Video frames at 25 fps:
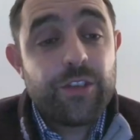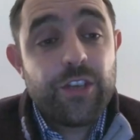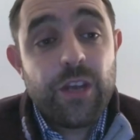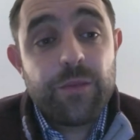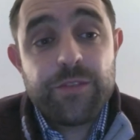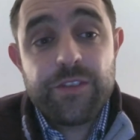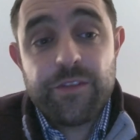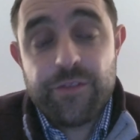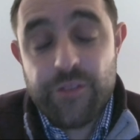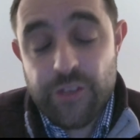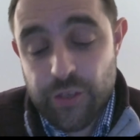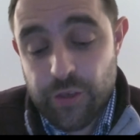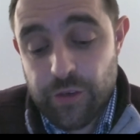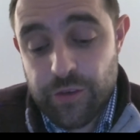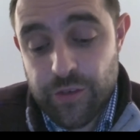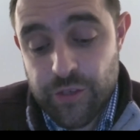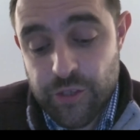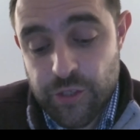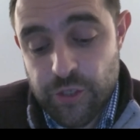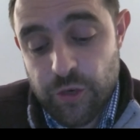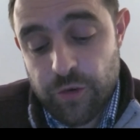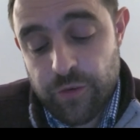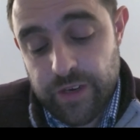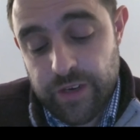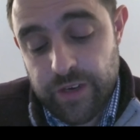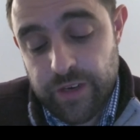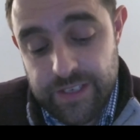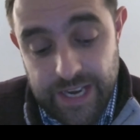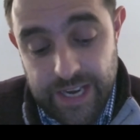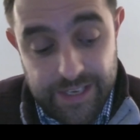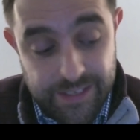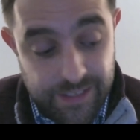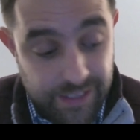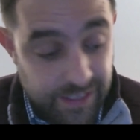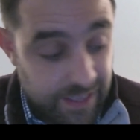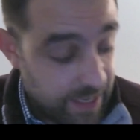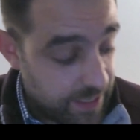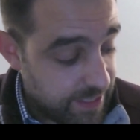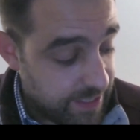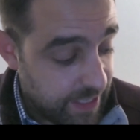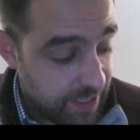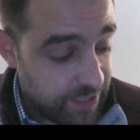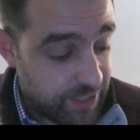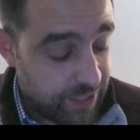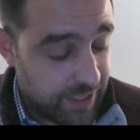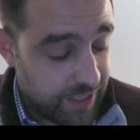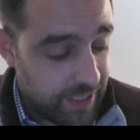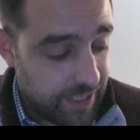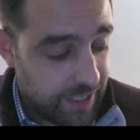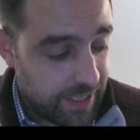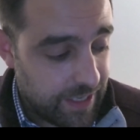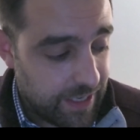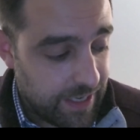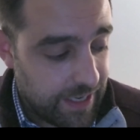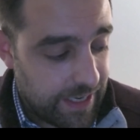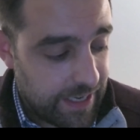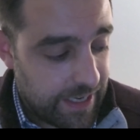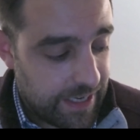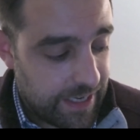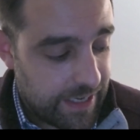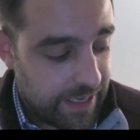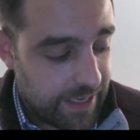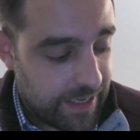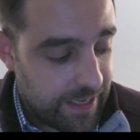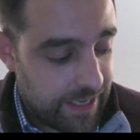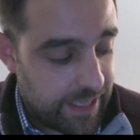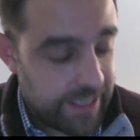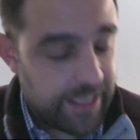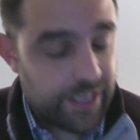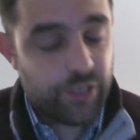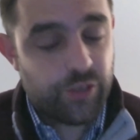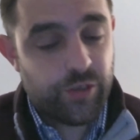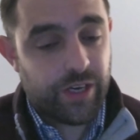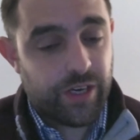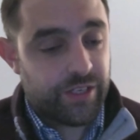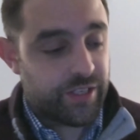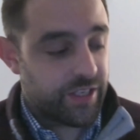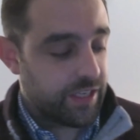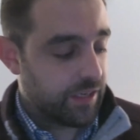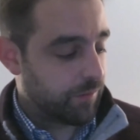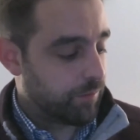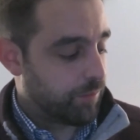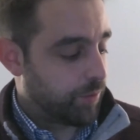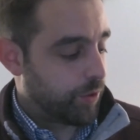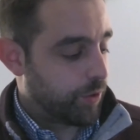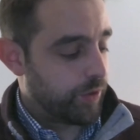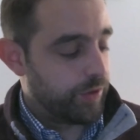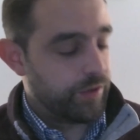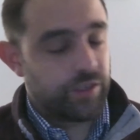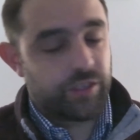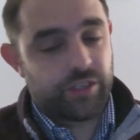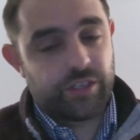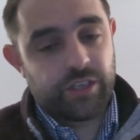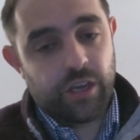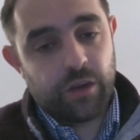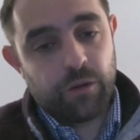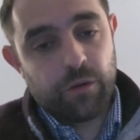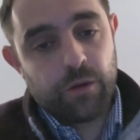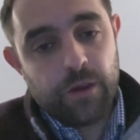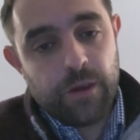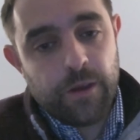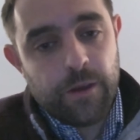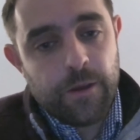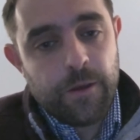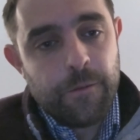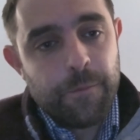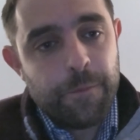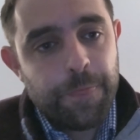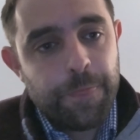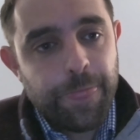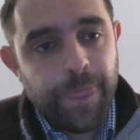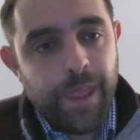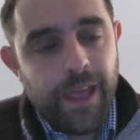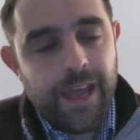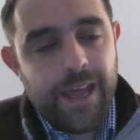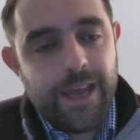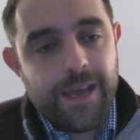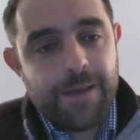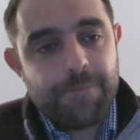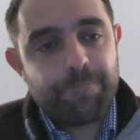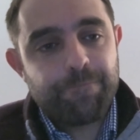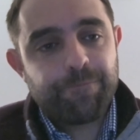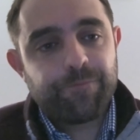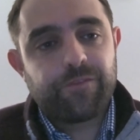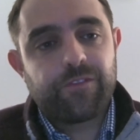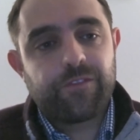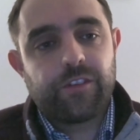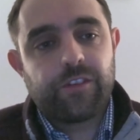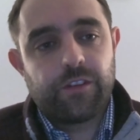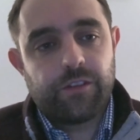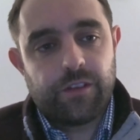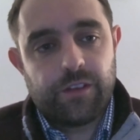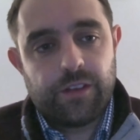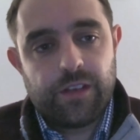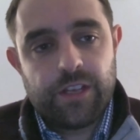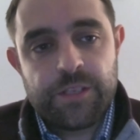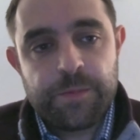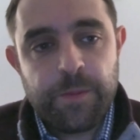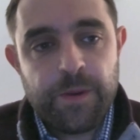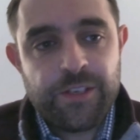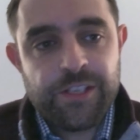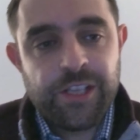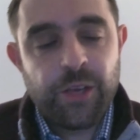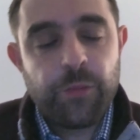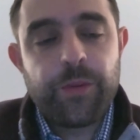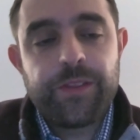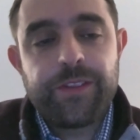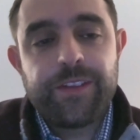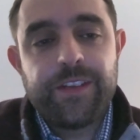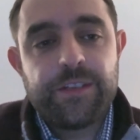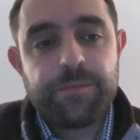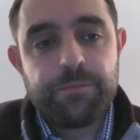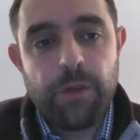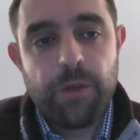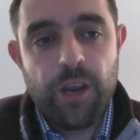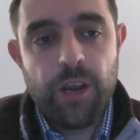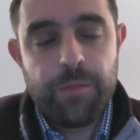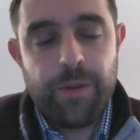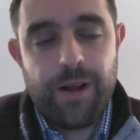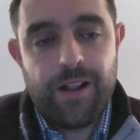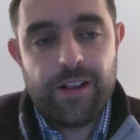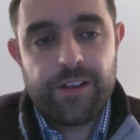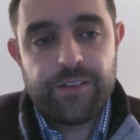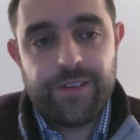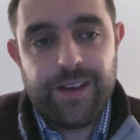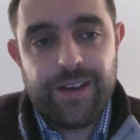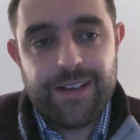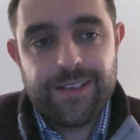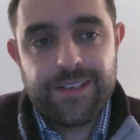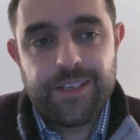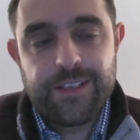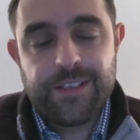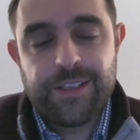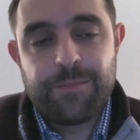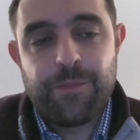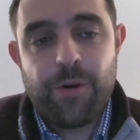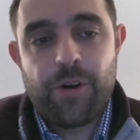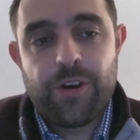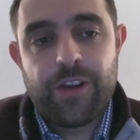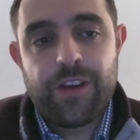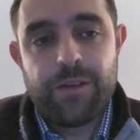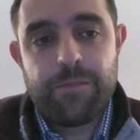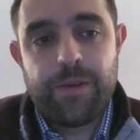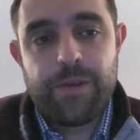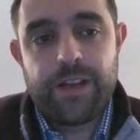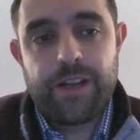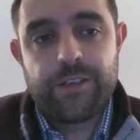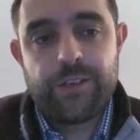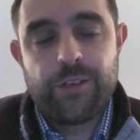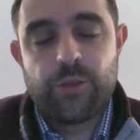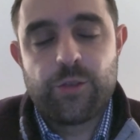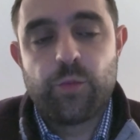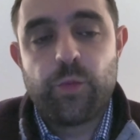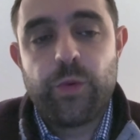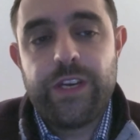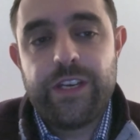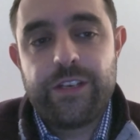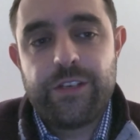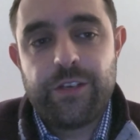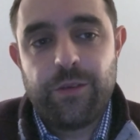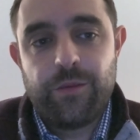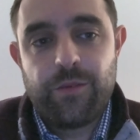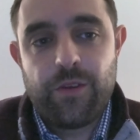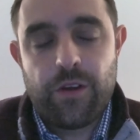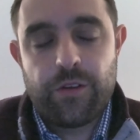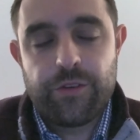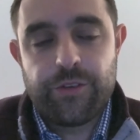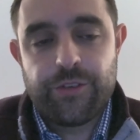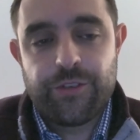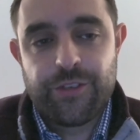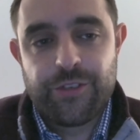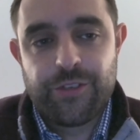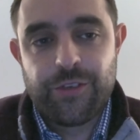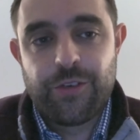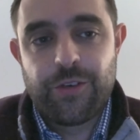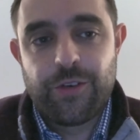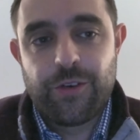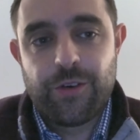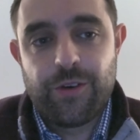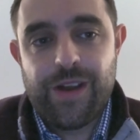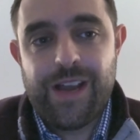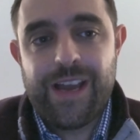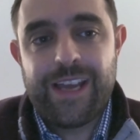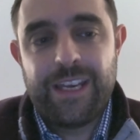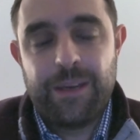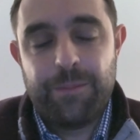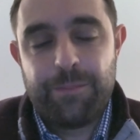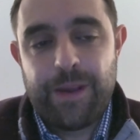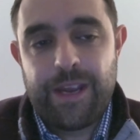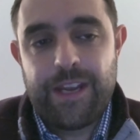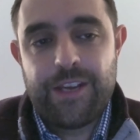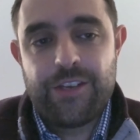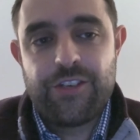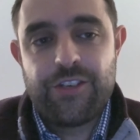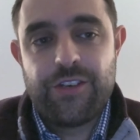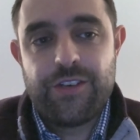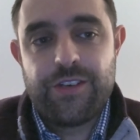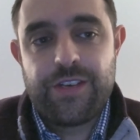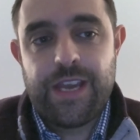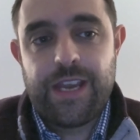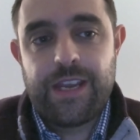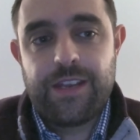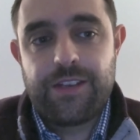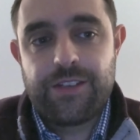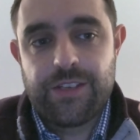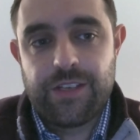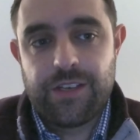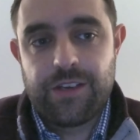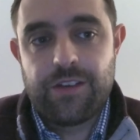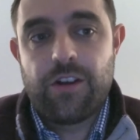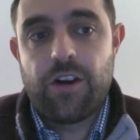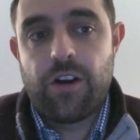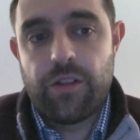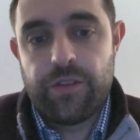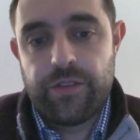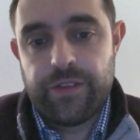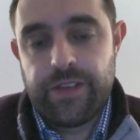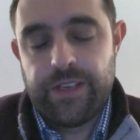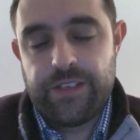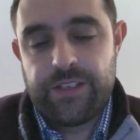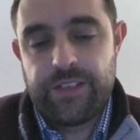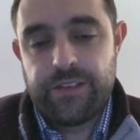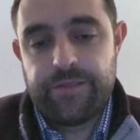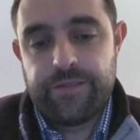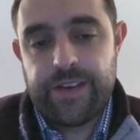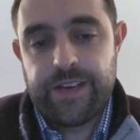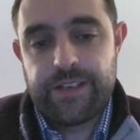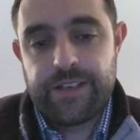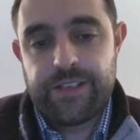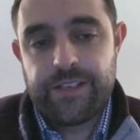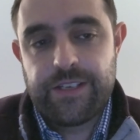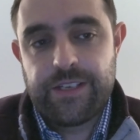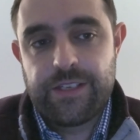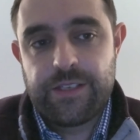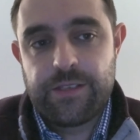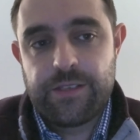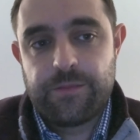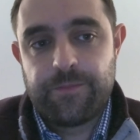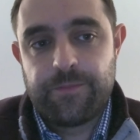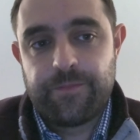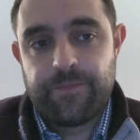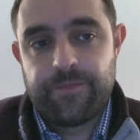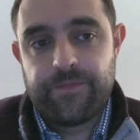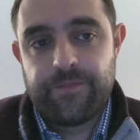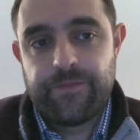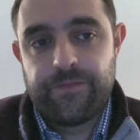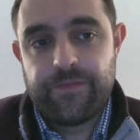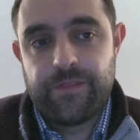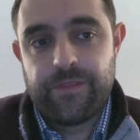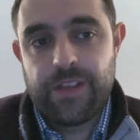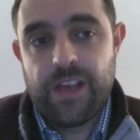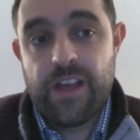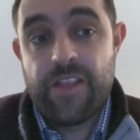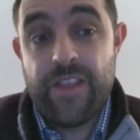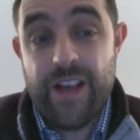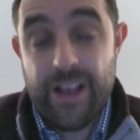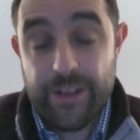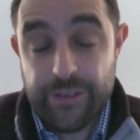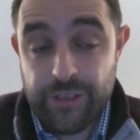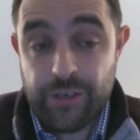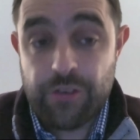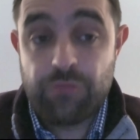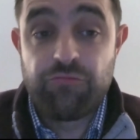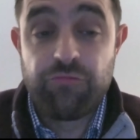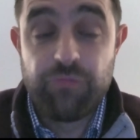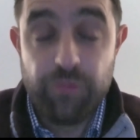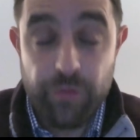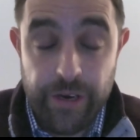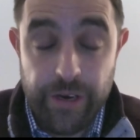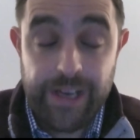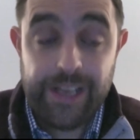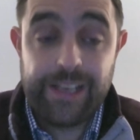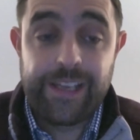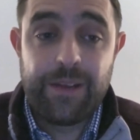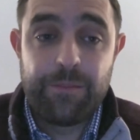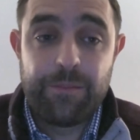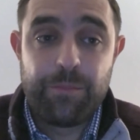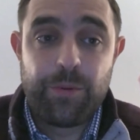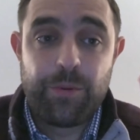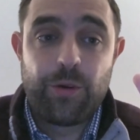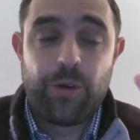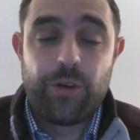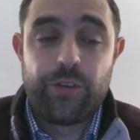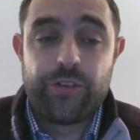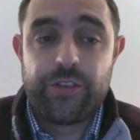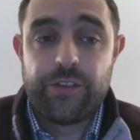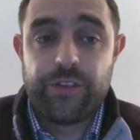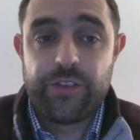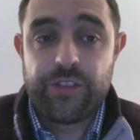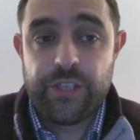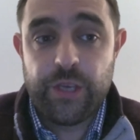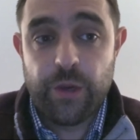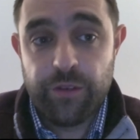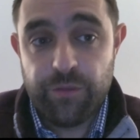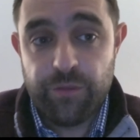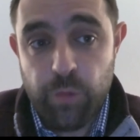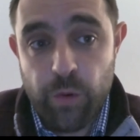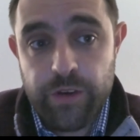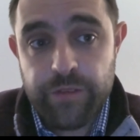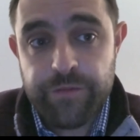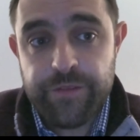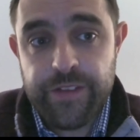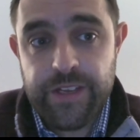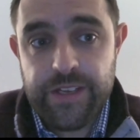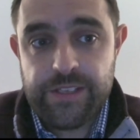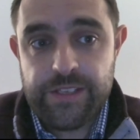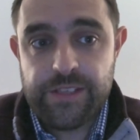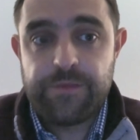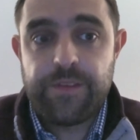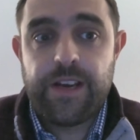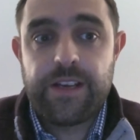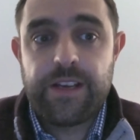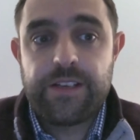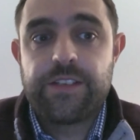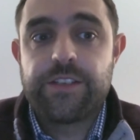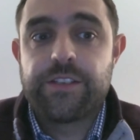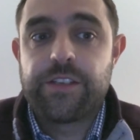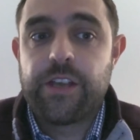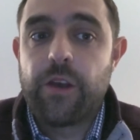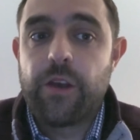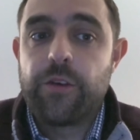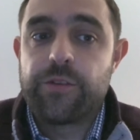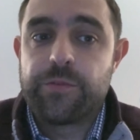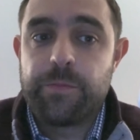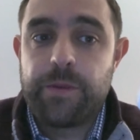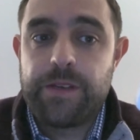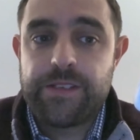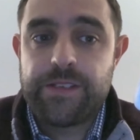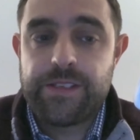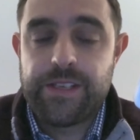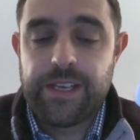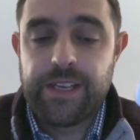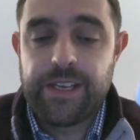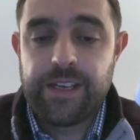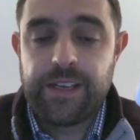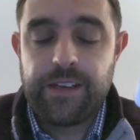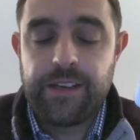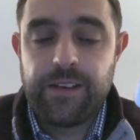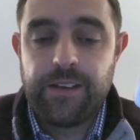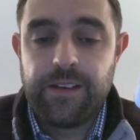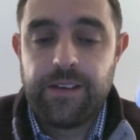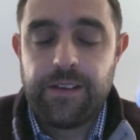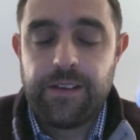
terms of sort of storing data, that's actually an interesting point. So especially with these mobile devices, the pocket matchers, we do not store any patient data on these devices. And that's really important. So if one of these devices goes missing,